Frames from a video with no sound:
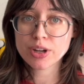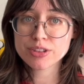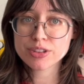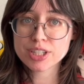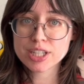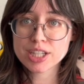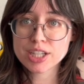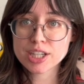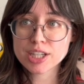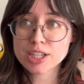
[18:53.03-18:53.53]
the
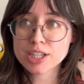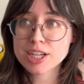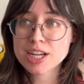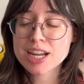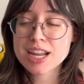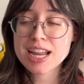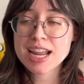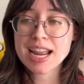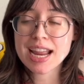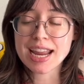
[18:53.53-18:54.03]
year.
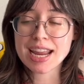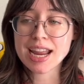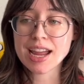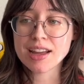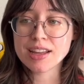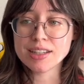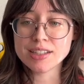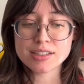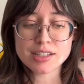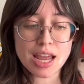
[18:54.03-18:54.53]

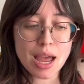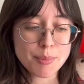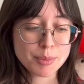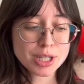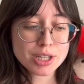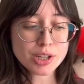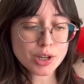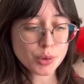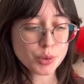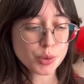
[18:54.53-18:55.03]
And I'm
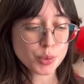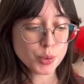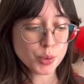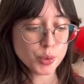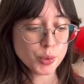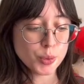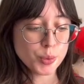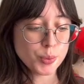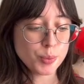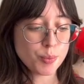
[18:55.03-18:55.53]
gonna go
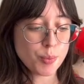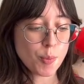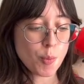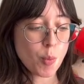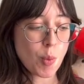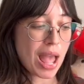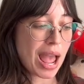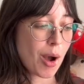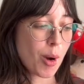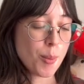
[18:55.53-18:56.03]
through
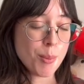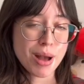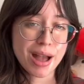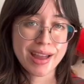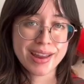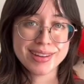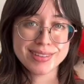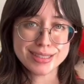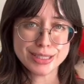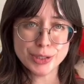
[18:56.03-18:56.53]
how my
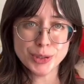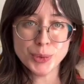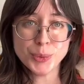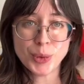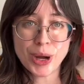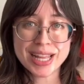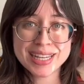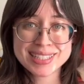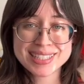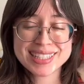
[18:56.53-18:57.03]
year
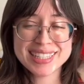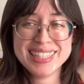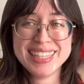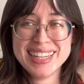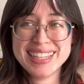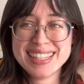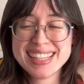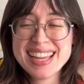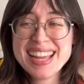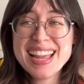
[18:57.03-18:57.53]
went
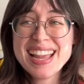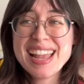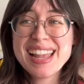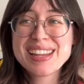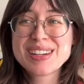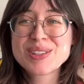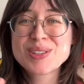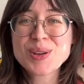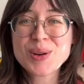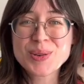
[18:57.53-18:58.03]
in
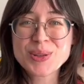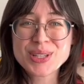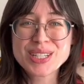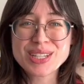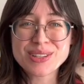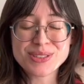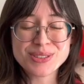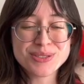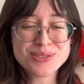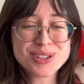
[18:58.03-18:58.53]
a totally
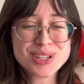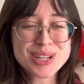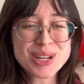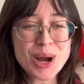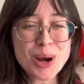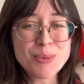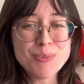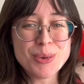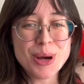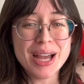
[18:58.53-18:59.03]
different
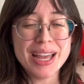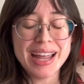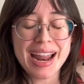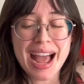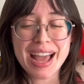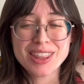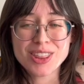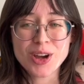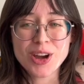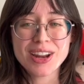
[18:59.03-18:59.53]
video, but
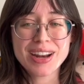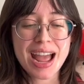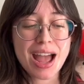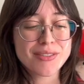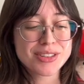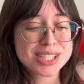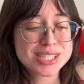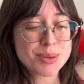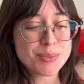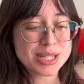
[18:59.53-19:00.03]
I thought
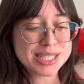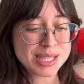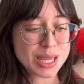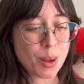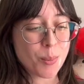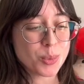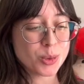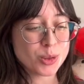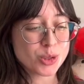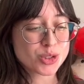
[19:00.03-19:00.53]
having some
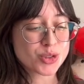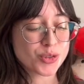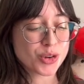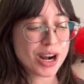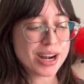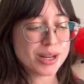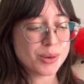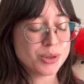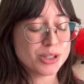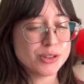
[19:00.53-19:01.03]
examples for
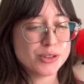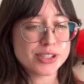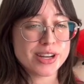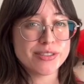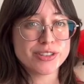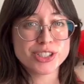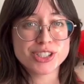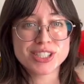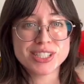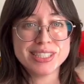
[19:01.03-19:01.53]
anyone who's
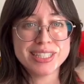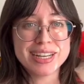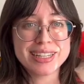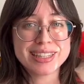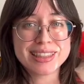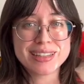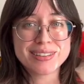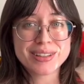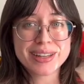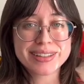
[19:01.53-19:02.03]
never seen
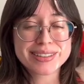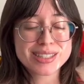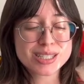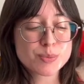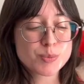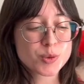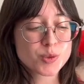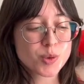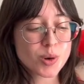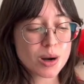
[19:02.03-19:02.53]
anything like this
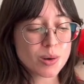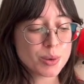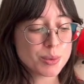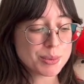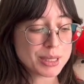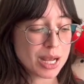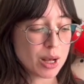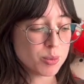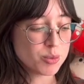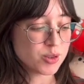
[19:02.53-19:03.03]
before would be
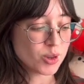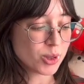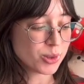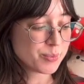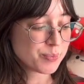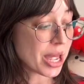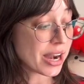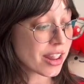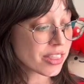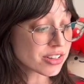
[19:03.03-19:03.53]
helpful.
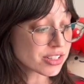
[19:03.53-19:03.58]
Another